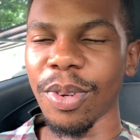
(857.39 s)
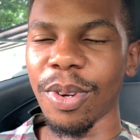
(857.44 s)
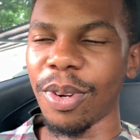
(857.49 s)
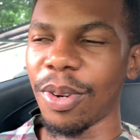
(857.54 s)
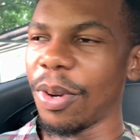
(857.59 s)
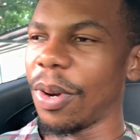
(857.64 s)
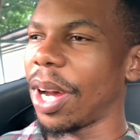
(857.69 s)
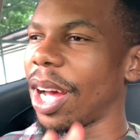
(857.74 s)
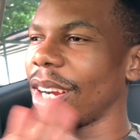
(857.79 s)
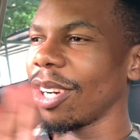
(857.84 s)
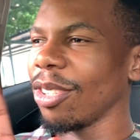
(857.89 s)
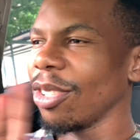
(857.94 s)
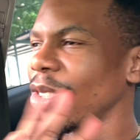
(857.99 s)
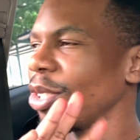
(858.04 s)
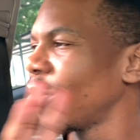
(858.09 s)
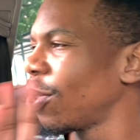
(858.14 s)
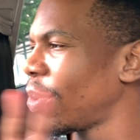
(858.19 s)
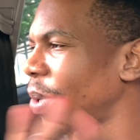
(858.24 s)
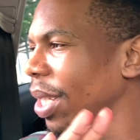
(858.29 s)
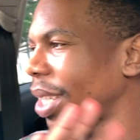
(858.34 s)
or i don't
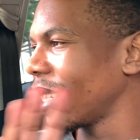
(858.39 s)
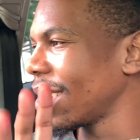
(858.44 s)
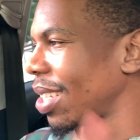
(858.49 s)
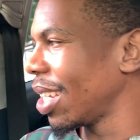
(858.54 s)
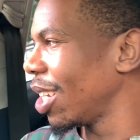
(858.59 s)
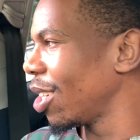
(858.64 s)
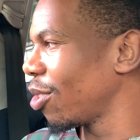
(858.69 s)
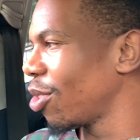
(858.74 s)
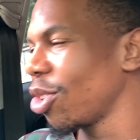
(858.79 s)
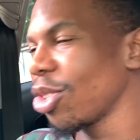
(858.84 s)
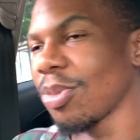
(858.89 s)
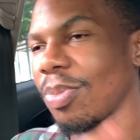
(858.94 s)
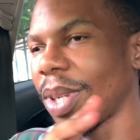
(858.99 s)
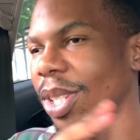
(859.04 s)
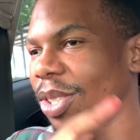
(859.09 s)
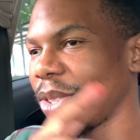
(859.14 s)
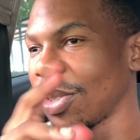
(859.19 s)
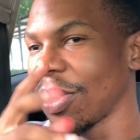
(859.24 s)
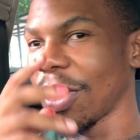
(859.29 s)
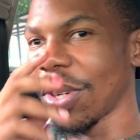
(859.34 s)
know what the saying goes
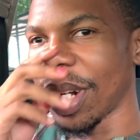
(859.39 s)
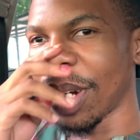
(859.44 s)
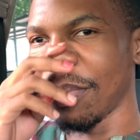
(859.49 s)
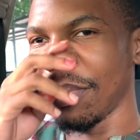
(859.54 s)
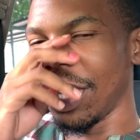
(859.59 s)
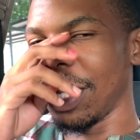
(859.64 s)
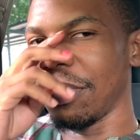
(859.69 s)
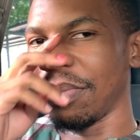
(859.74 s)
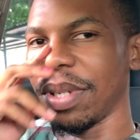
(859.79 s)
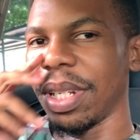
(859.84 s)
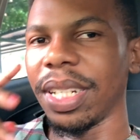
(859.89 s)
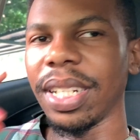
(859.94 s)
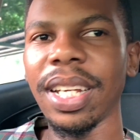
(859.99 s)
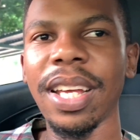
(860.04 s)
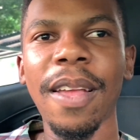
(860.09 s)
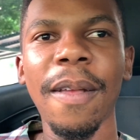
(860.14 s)
but you know what i mean but